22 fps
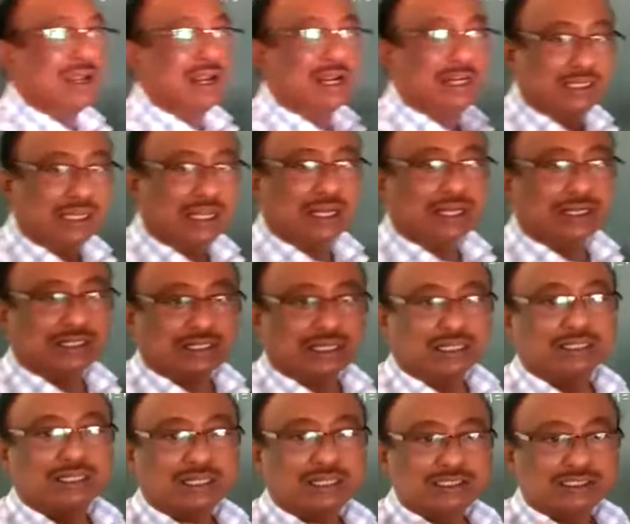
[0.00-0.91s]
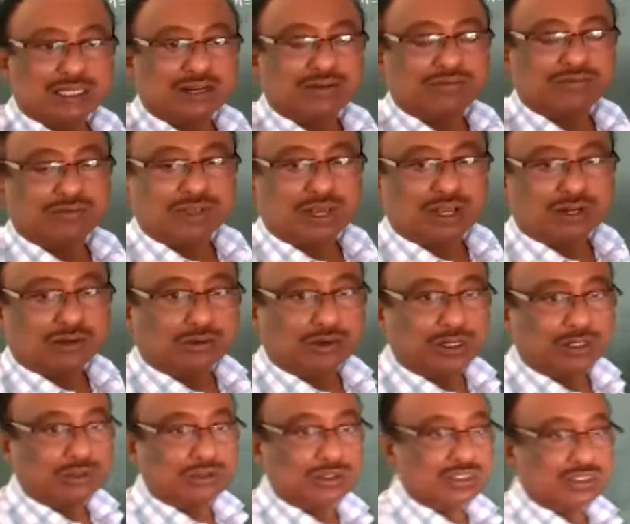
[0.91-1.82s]
or not correct? That's enough. We are
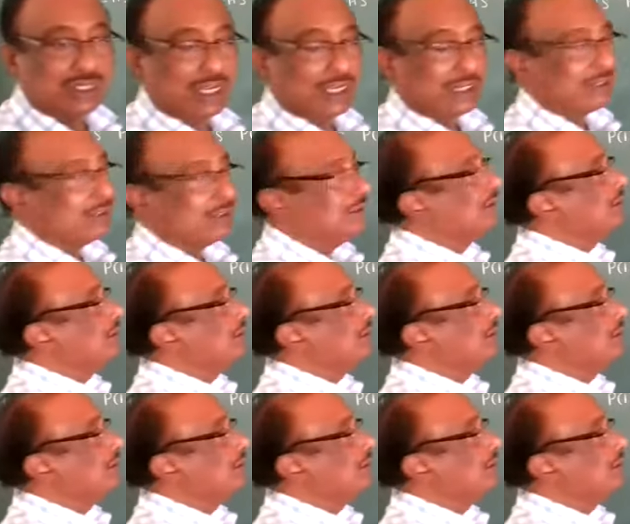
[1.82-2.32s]
going to check.